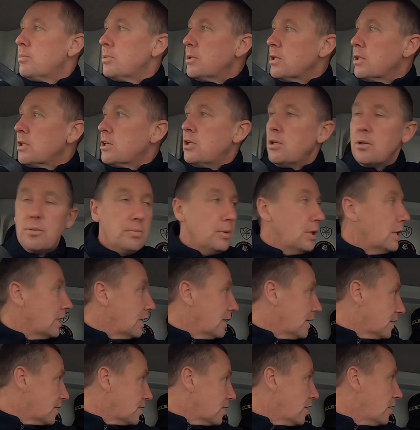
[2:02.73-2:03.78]
and
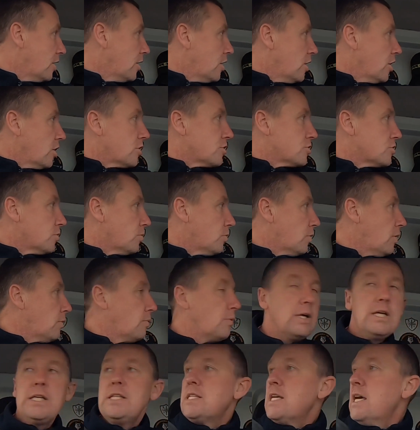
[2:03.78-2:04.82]
accumulate. So what
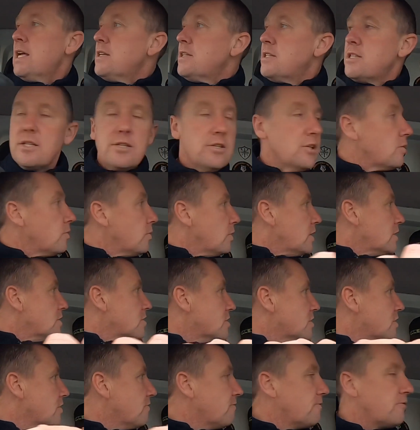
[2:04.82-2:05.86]
we tend to do
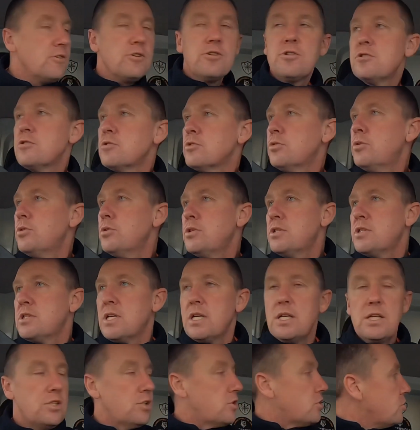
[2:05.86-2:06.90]
is the first cuts
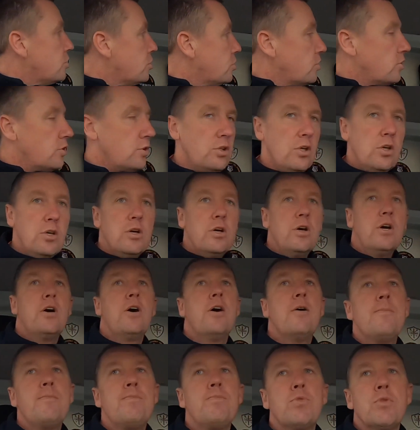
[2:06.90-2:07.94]
each
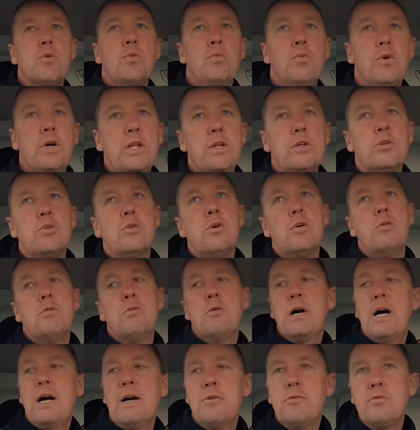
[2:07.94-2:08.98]
year we'll go
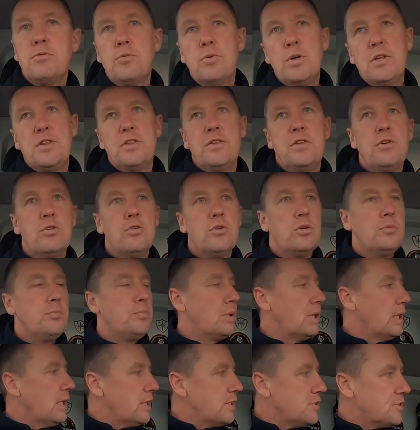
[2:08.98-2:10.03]
around with the old
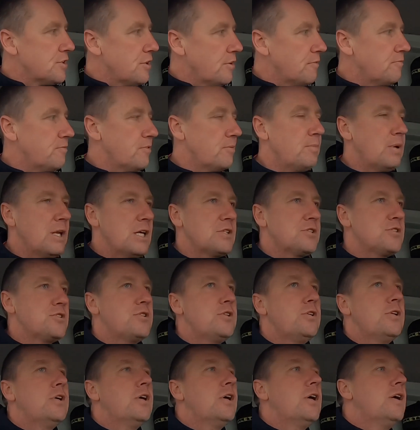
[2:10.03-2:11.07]
blades on from last
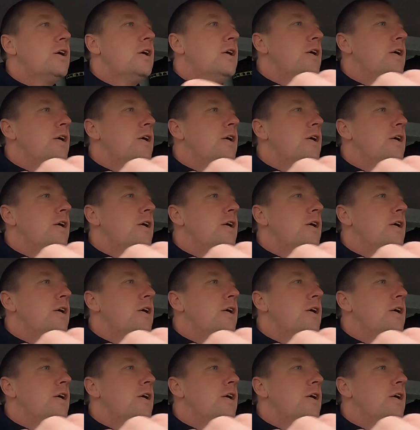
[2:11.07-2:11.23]
year,